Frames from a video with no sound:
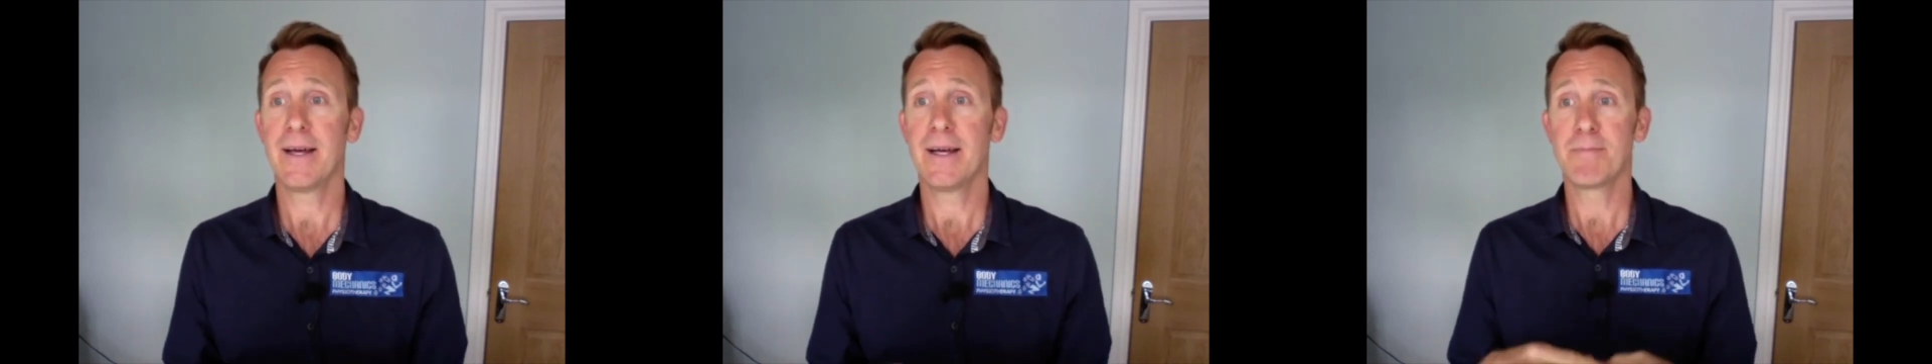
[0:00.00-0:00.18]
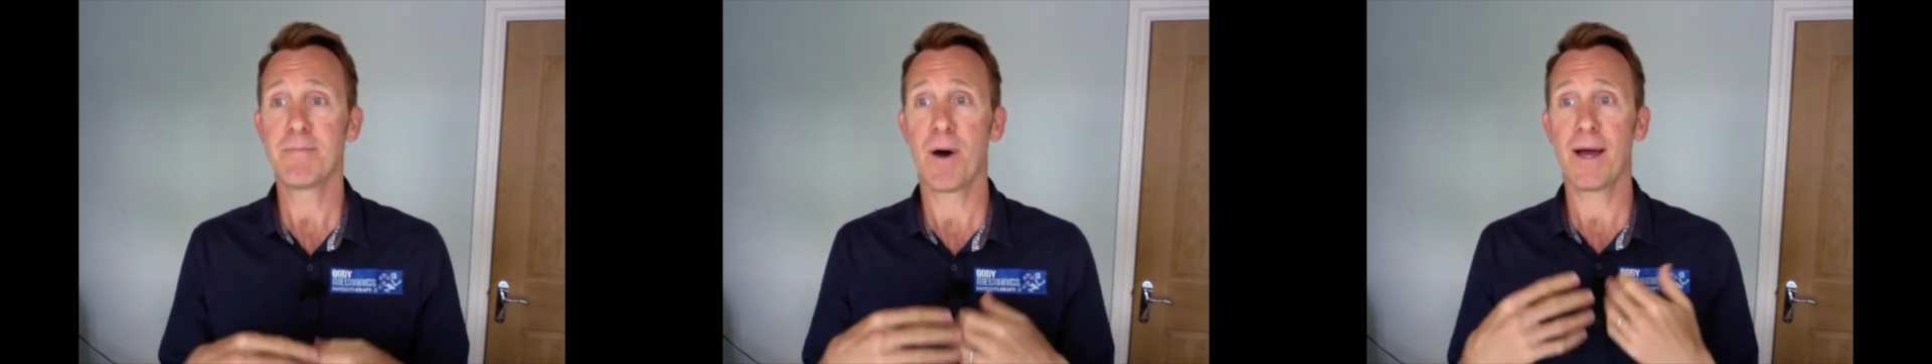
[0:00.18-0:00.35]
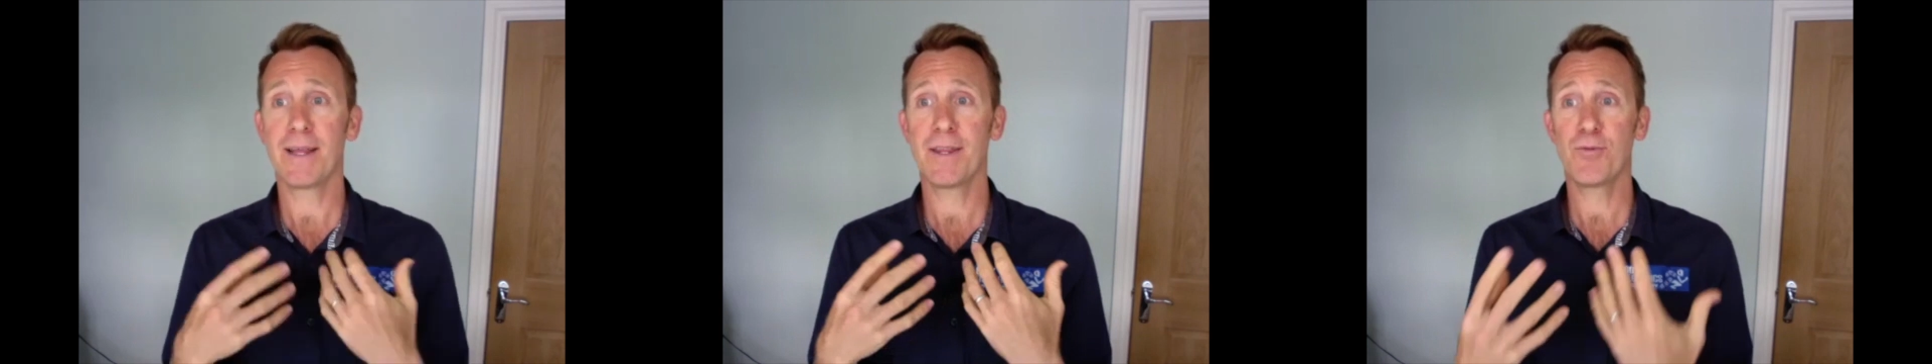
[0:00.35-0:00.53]

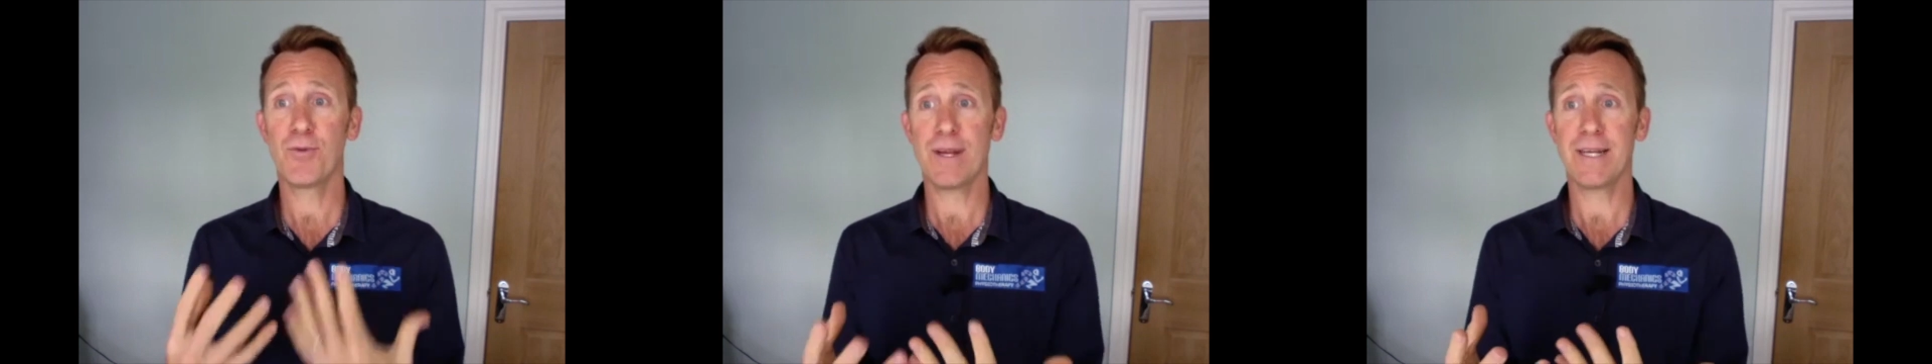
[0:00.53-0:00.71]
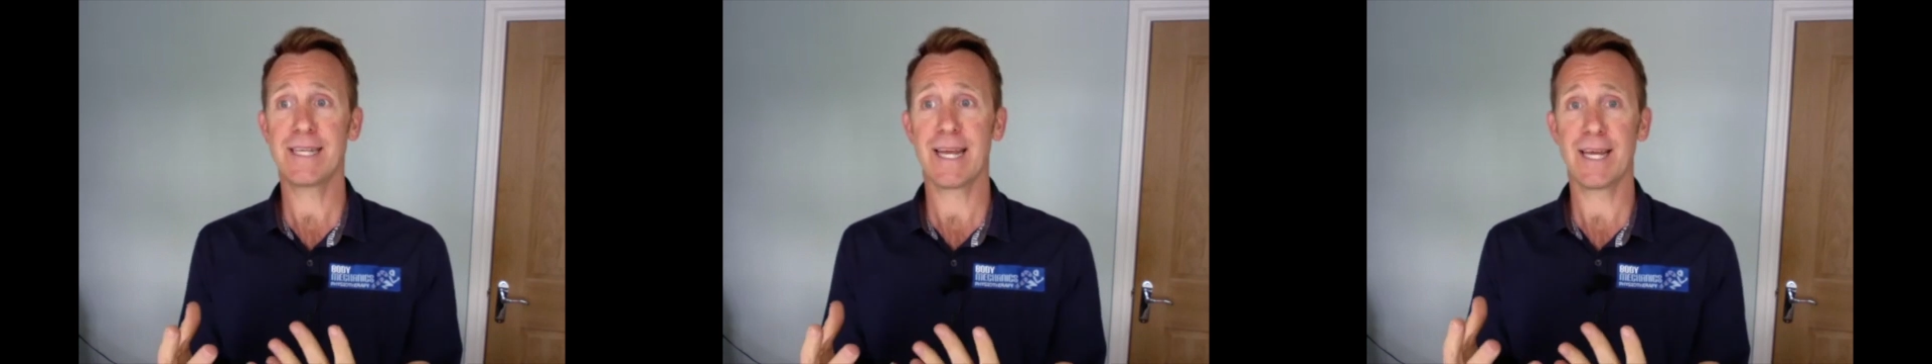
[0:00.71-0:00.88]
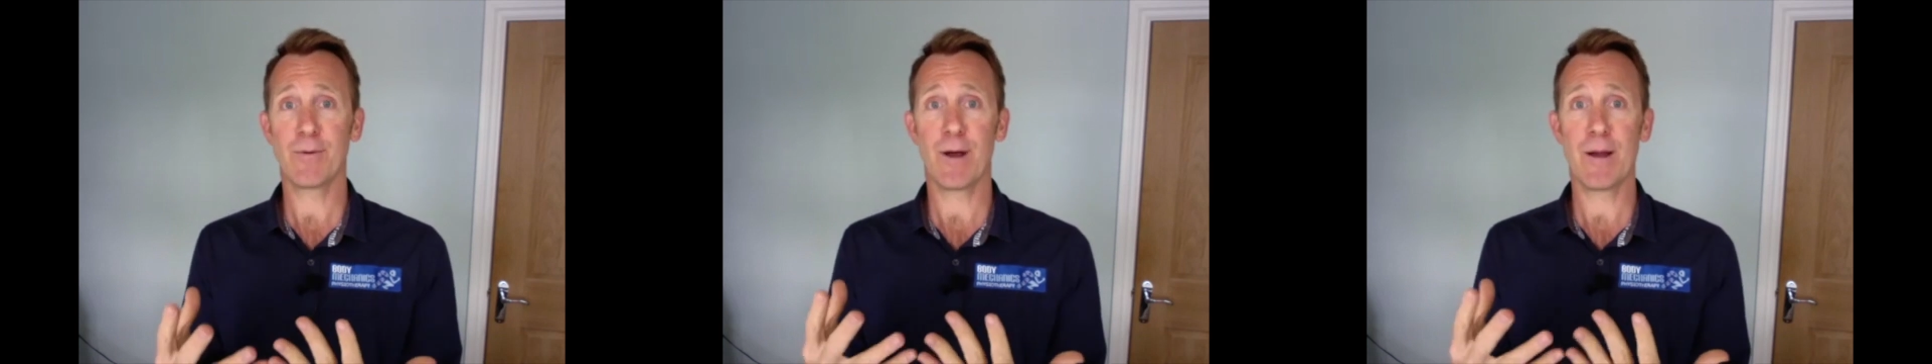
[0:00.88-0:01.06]
My 3
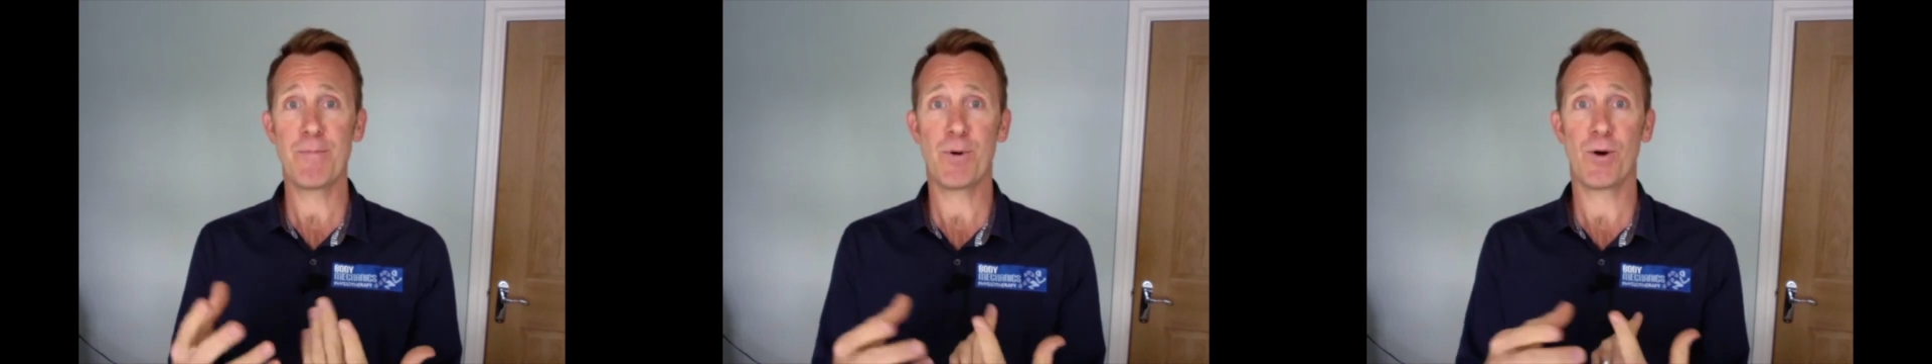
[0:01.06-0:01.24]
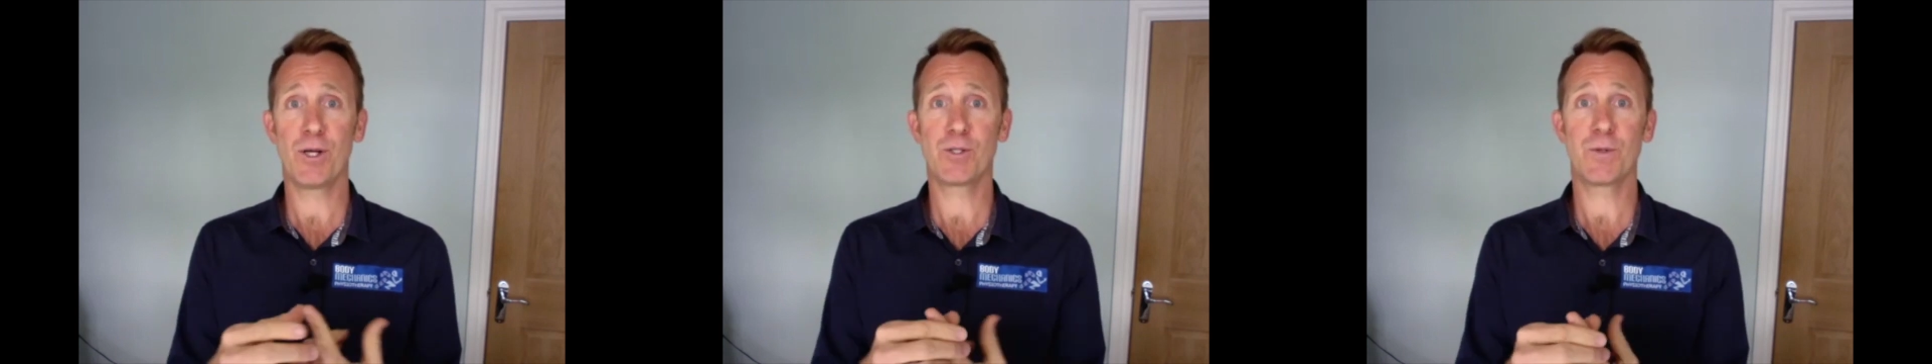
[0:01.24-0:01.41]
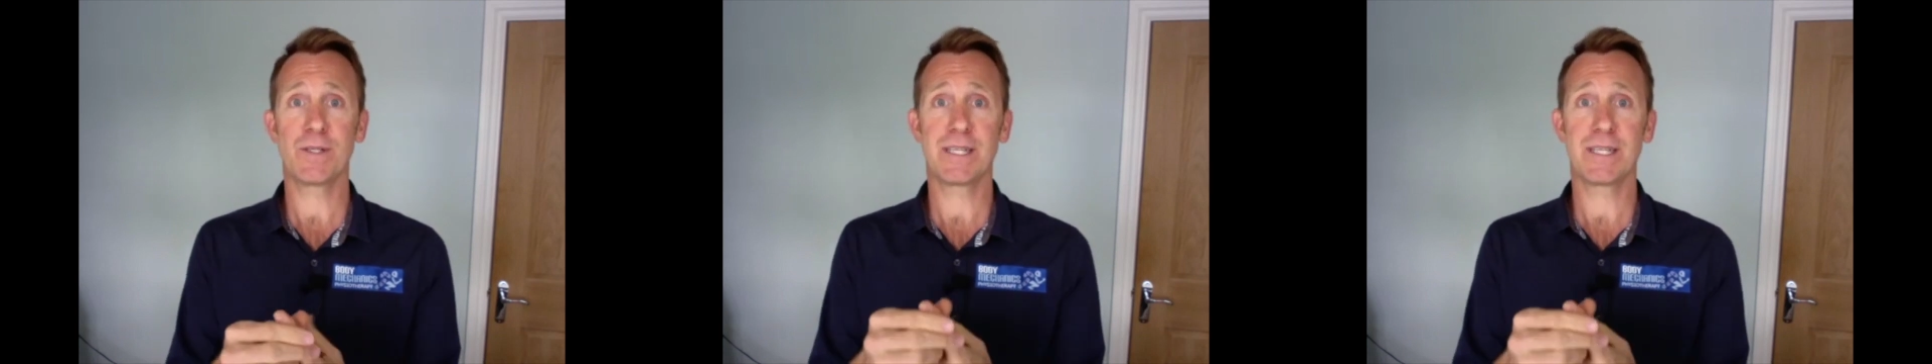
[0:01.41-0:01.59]
takeaway
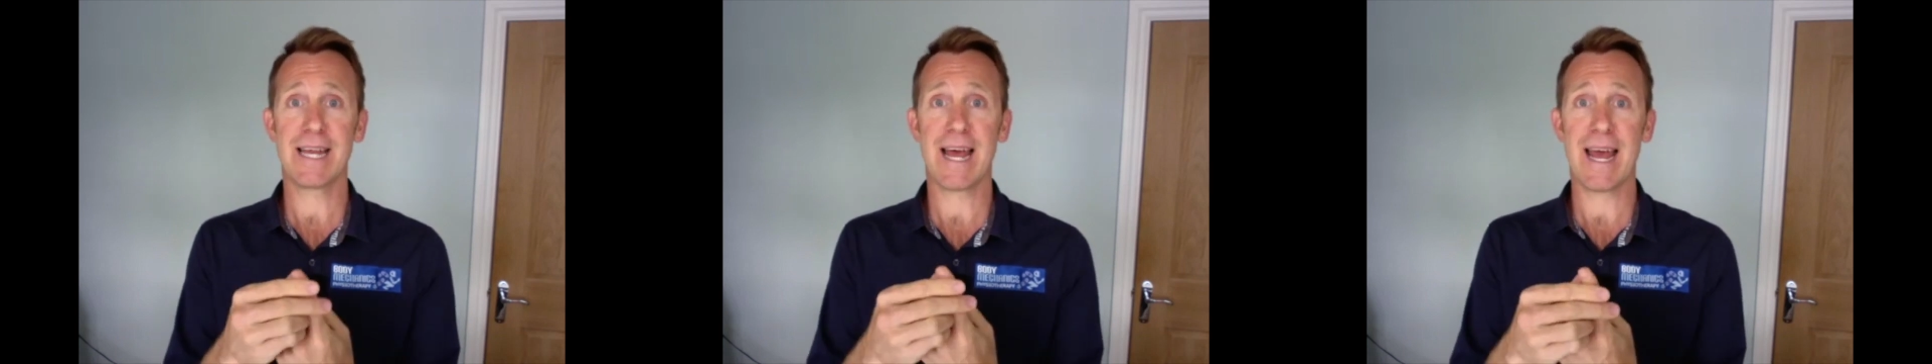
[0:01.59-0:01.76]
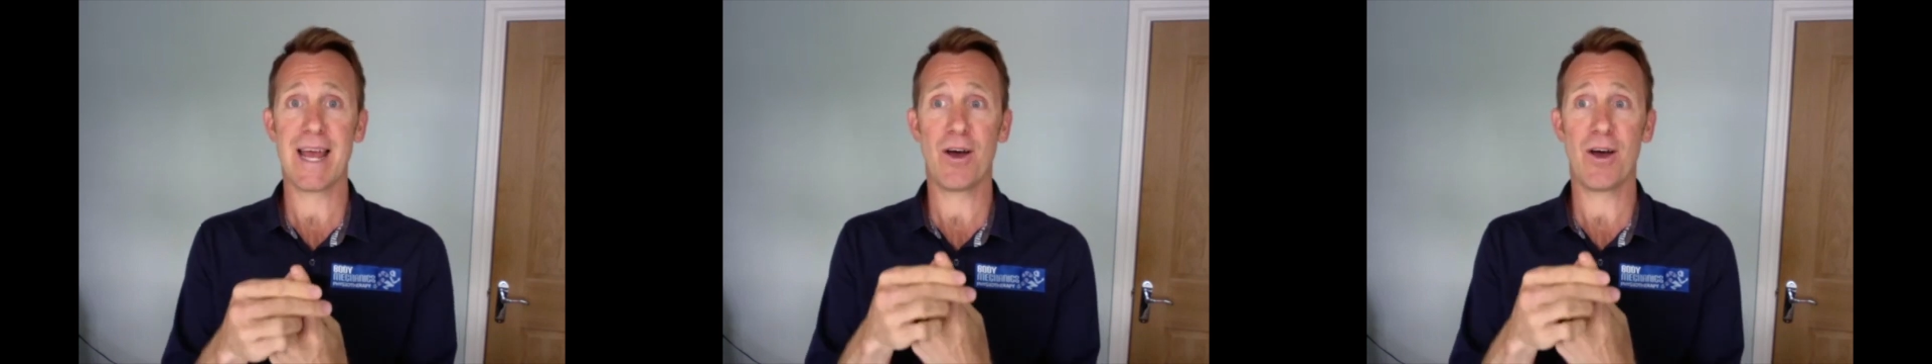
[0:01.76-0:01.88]
points from today